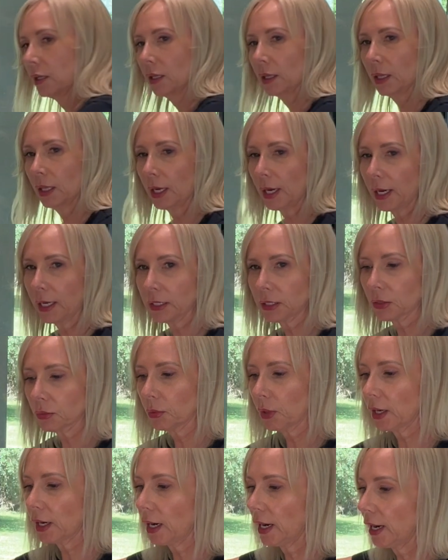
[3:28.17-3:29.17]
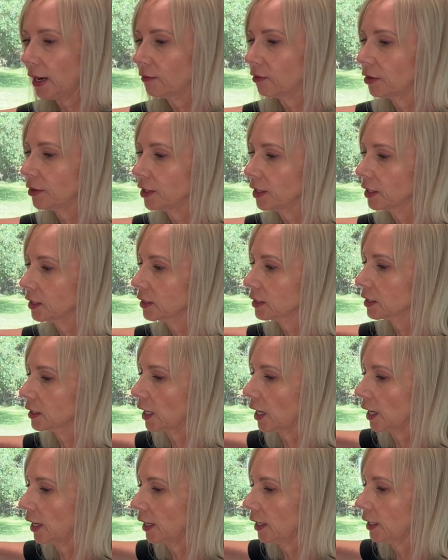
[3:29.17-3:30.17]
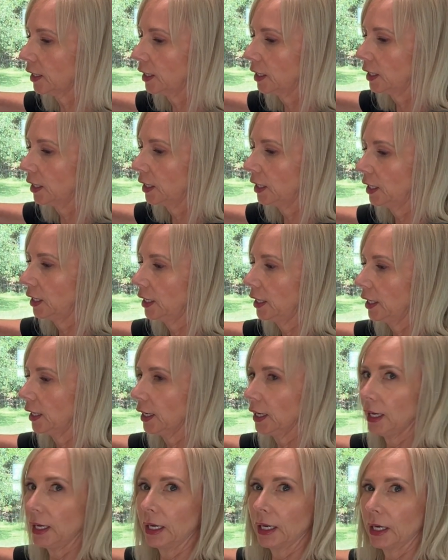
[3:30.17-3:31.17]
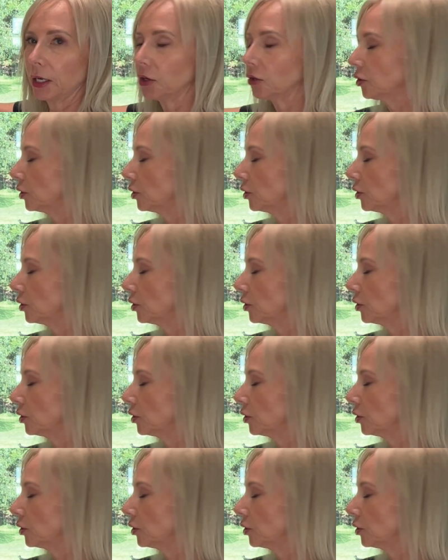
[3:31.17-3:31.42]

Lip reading: that's what I have on the inside. And I don't